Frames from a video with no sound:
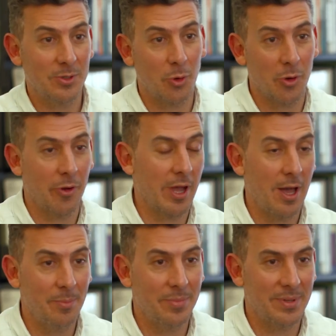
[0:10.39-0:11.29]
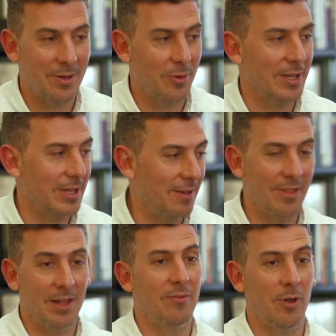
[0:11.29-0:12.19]
growing up and I want to give
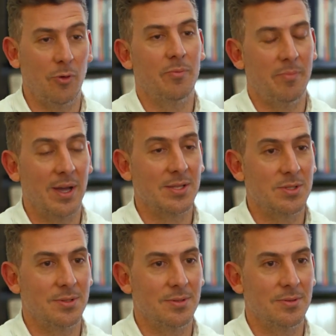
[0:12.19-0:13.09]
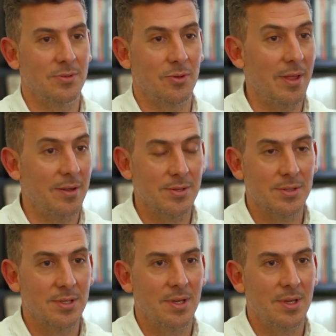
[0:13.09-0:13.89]
that love back to, to others.